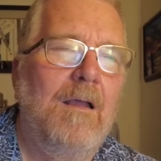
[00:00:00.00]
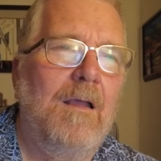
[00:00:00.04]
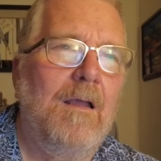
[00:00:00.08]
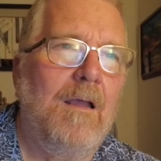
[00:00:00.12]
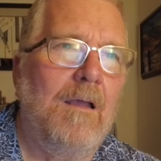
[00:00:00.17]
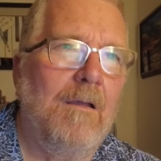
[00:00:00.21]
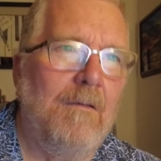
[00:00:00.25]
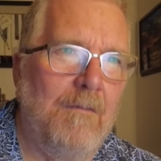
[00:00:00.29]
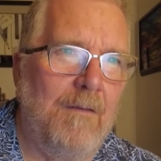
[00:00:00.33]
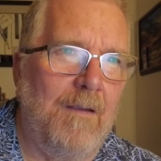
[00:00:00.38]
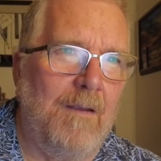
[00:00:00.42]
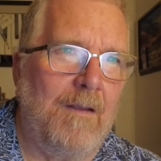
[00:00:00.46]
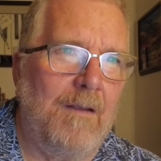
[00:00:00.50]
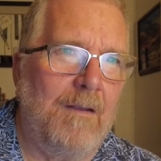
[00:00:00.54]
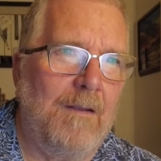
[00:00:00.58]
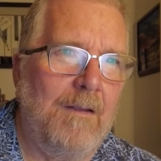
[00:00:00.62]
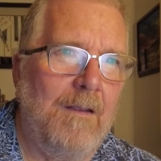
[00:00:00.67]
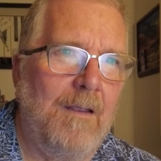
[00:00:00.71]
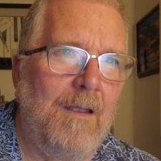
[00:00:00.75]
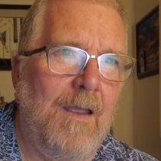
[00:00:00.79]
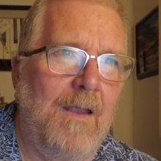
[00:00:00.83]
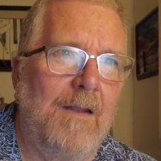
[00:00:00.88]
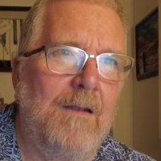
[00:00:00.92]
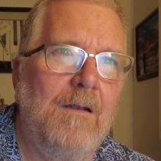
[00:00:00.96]
All right.
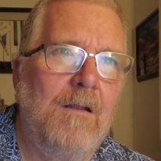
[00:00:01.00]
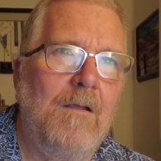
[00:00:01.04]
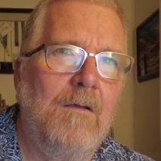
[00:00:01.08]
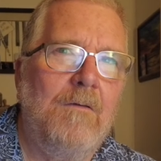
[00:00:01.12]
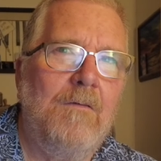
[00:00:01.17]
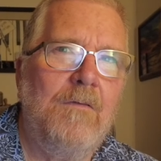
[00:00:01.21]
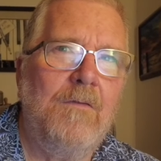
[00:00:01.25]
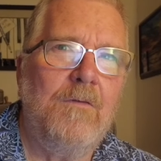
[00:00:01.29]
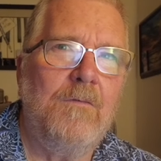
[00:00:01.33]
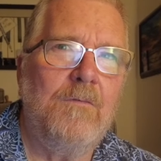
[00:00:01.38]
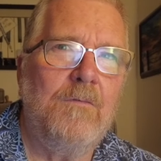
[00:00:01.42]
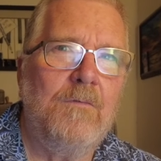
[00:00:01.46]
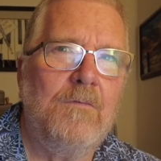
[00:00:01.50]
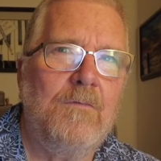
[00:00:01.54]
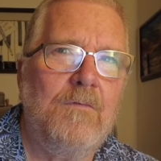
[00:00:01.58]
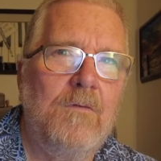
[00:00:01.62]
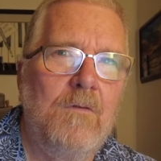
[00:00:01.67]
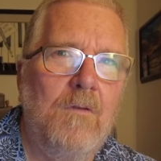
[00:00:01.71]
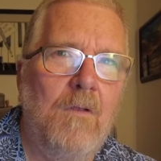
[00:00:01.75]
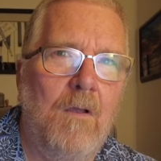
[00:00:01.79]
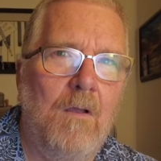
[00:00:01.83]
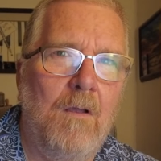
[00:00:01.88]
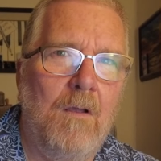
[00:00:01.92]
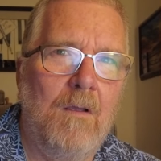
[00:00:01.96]
I know this was
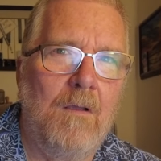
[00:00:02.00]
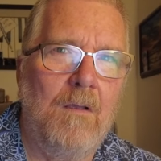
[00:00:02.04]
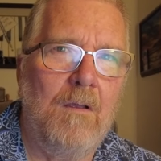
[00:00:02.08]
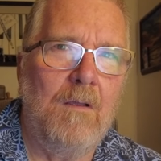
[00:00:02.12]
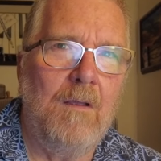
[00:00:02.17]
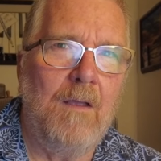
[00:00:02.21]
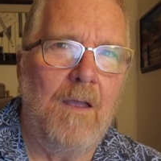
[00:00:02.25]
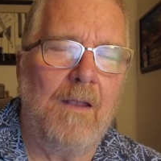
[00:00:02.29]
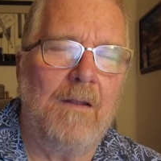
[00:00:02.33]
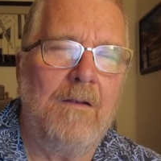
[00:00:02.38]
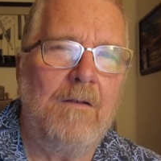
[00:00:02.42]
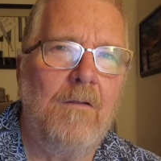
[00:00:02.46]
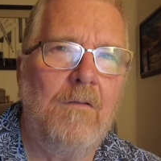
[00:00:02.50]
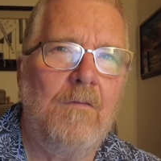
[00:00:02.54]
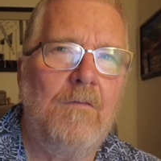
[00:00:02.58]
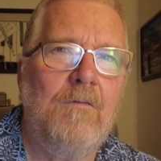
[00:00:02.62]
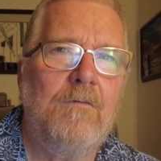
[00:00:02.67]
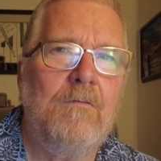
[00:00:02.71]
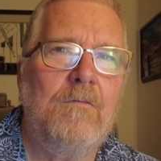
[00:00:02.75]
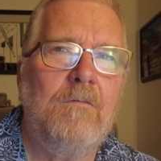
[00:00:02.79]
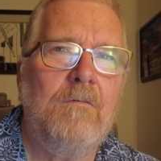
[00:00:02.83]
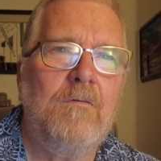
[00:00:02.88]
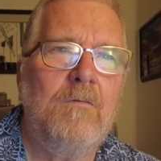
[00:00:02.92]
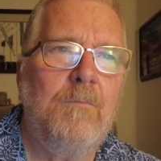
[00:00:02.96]
long. I know
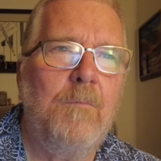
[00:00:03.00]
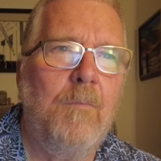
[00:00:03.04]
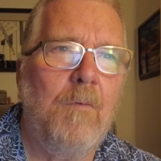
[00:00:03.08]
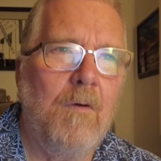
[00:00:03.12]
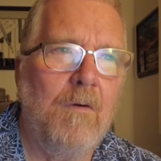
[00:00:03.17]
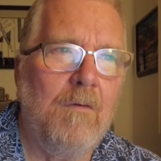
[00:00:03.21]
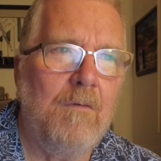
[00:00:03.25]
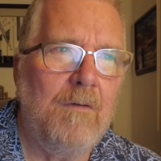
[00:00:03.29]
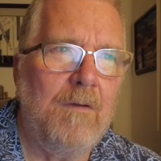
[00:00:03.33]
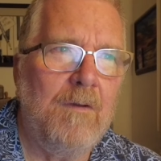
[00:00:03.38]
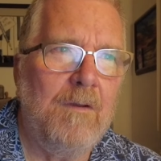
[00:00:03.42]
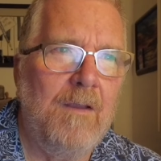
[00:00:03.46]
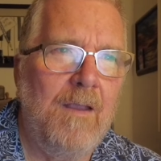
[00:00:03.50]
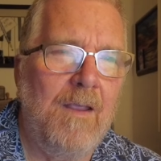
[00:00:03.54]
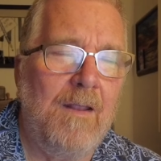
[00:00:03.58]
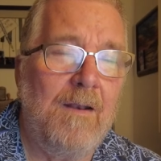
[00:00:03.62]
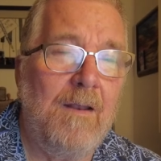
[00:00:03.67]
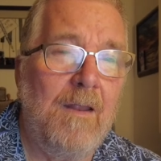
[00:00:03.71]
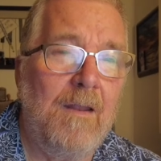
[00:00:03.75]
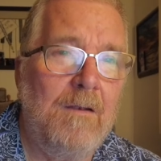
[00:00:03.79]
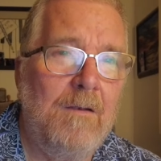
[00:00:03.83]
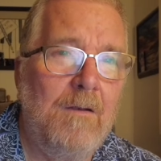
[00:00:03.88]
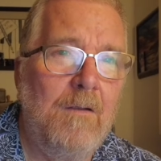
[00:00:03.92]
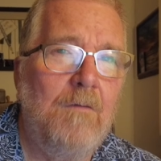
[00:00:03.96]
this was boring. And
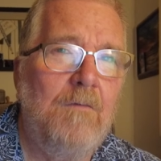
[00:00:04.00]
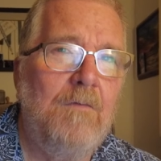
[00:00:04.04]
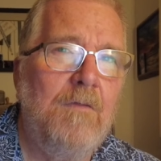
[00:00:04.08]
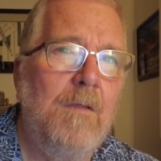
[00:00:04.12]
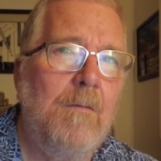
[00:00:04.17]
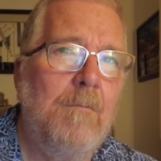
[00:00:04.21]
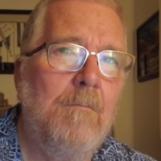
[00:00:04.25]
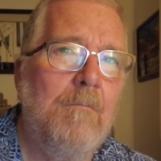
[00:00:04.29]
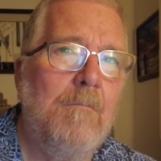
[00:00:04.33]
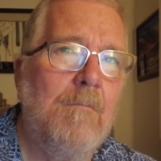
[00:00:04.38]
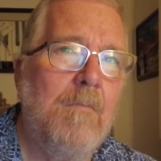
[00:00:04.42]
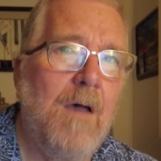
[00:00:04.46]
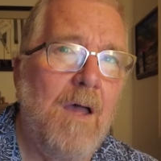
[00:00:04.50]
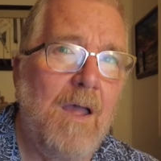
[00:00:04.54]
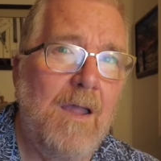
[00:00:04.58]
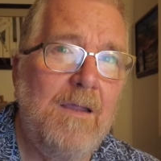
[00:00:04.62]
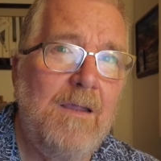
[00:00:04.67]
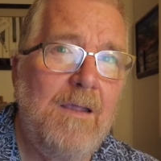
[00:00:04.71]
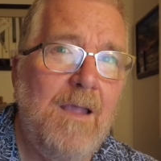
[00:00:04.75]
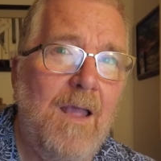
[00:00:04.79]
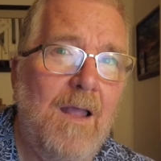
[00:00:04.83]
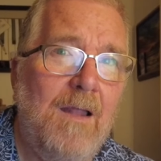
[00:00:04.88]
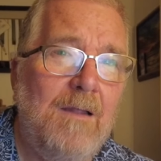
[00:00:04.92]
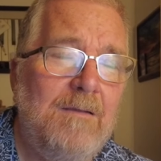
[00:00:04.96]
I know that my
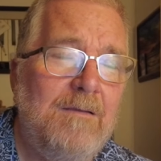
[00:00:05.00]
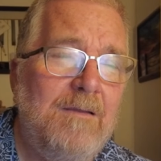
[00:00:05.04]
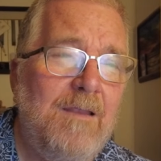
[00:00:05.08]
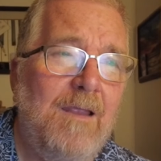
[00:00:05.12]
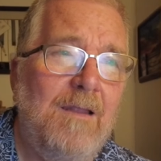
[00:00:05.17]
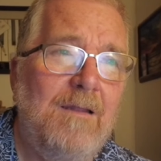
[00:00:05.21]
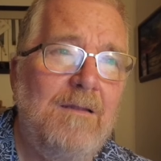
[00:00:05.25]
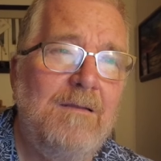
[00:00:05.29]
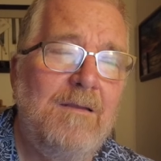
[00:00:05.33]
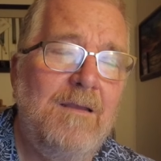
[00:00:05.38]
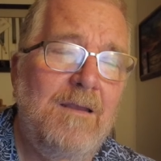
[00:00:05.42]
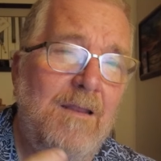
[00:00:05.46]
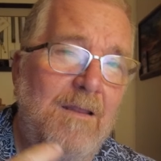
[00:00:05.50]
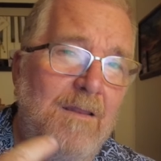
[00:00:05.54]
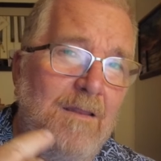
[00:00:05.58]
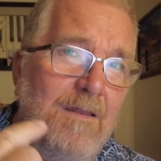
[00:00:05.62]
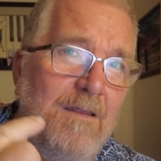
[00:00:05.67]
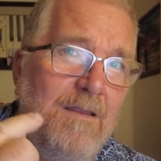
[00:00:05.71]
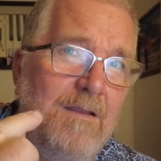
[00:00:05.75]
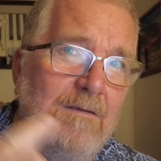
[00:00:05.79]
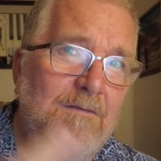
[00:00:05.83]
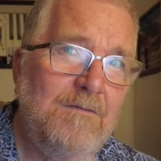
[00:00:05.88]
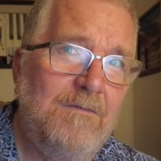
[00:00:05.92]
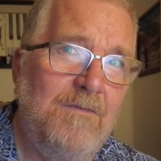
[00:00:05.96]
content in
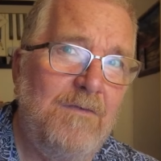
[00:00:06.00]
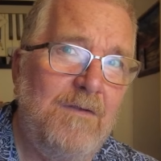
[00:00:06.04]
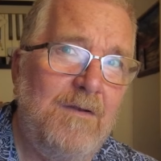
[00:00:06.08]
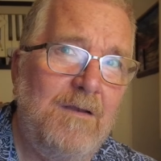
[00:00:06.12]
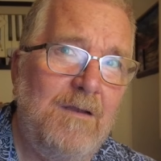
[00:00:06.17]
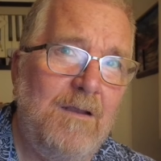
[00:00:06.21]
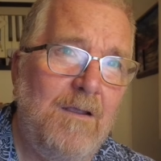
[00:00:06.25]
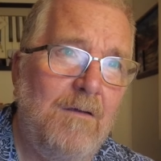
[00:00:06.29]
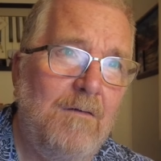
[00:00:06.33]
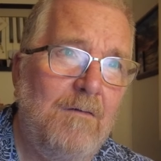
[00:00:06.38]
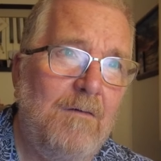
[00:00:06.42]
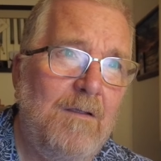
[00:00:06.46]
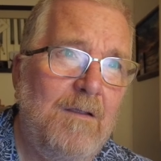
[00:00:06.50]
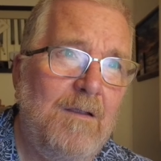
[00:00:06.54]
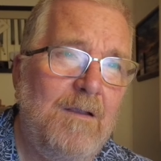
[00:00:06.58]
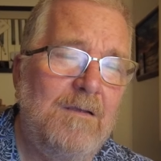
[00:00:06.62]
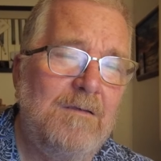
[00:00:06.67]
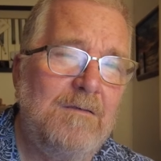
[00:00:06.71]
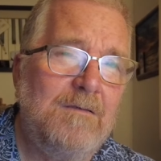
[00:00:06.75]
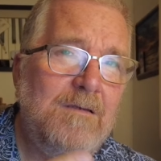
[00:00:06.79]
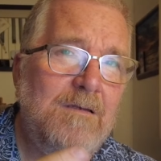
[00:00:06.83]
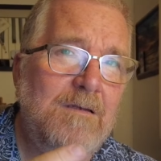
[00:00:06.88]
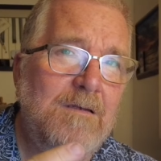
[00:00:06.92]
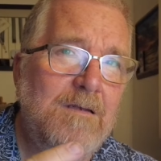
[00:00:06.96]
this video
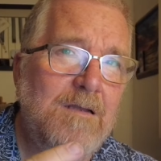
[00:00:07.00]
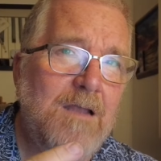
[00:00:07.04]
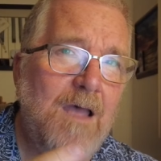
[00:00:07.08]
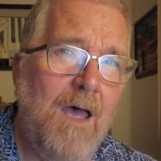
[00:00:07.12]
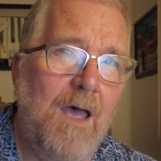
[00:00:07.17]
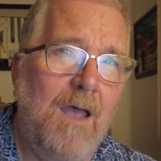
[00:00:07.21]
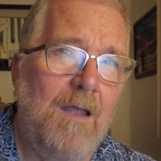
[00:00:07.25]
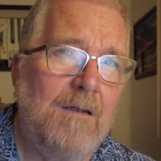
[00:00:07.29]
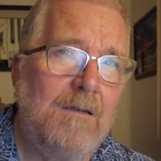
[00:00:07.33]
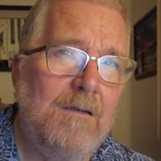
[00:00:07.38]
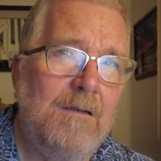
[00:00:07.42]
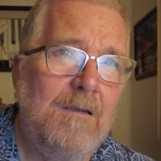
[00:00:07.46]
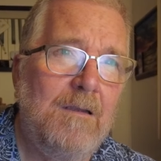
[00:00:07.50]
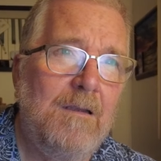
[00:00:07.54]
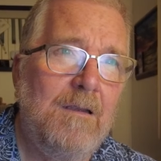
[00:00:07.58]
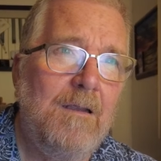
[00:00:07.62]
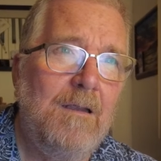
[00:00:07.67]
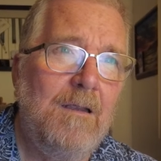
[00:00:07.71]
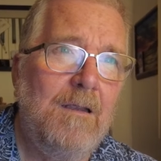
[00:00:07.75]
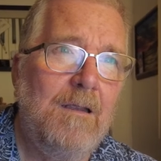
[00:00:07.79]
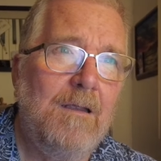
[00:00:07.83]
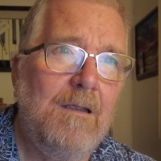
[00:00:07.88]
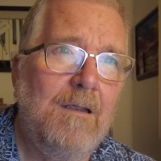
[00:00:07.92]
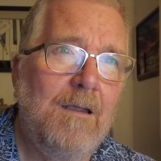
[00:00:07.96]
is not
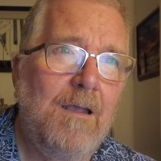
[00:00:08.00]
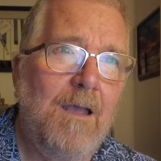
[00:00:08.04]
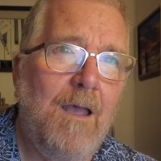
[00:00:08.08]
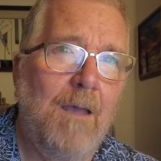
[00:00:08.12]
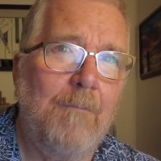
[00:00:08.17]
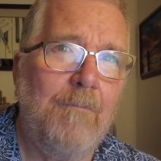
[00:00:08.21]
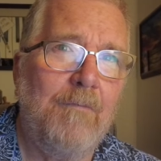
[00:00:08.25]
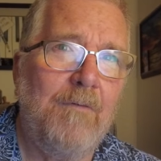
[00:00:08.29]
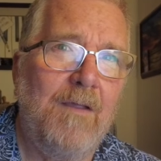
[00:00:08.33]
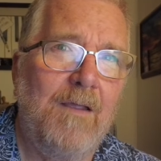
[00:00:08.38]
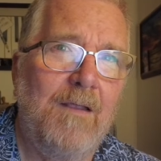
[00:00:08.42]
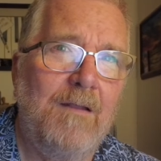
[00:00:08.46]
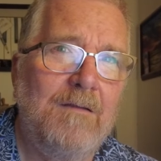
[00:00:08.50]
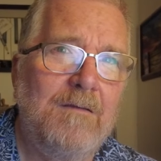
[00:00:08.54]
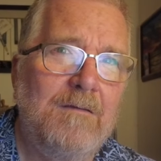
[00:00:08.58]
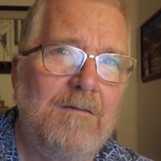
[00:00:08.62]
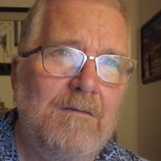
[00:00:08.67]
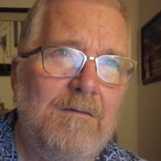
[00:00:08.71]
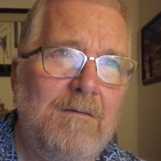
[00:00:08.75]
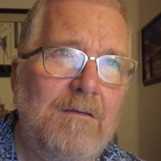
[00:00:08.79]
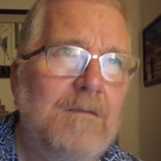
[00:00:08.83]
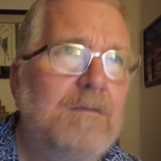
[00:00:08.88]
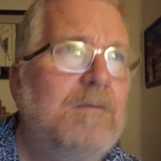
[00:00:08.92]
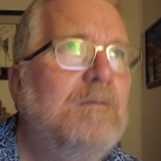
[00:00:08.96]

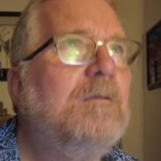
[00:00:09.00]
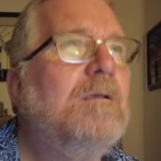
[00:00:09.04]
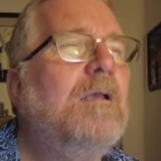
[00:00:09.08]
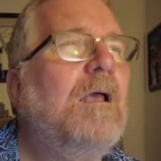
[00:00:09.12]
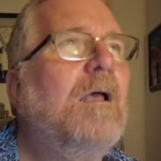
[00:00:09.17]
comprehensive.